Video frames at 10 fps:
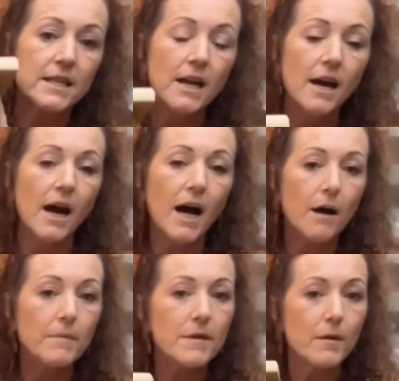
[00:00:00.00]

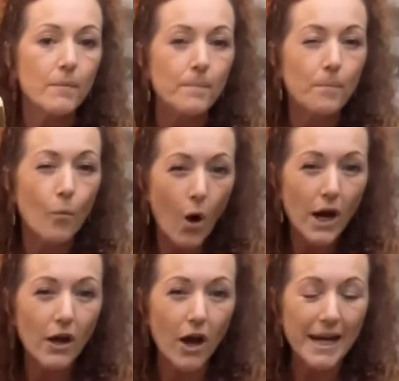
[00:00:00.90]
The White
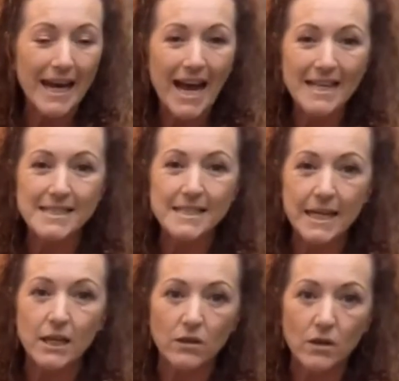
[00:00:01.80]
Lightning has
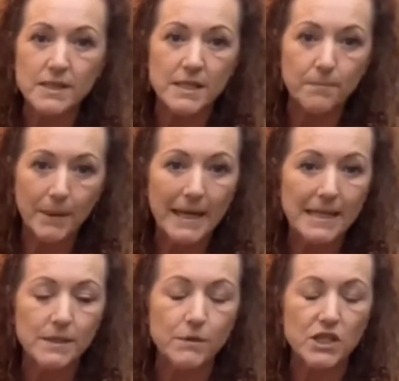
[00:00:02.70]
deglossed the
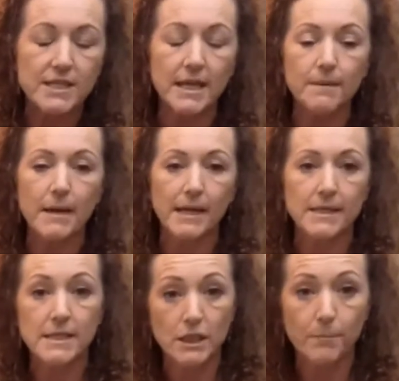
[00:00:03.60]
piece, which is going to make it
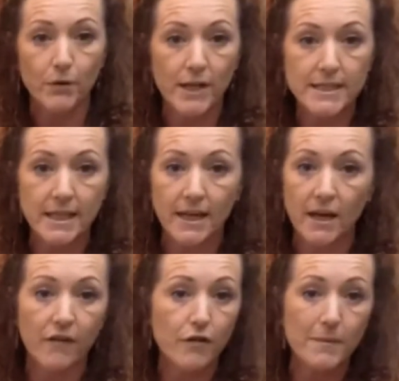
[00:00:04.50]
super easy
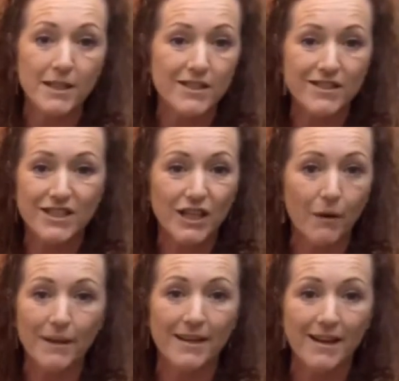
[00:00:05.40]
now for me to go
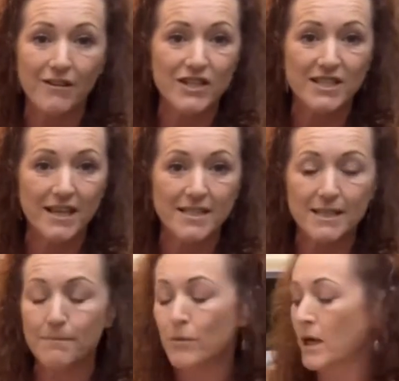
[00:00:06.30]
in and nourish that
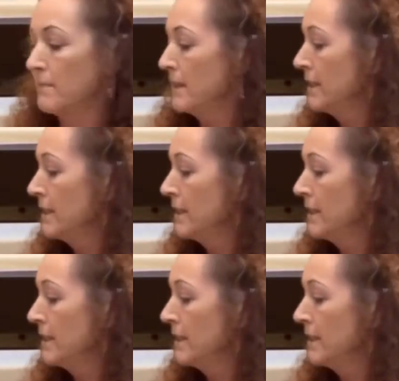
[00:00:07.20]
timber up.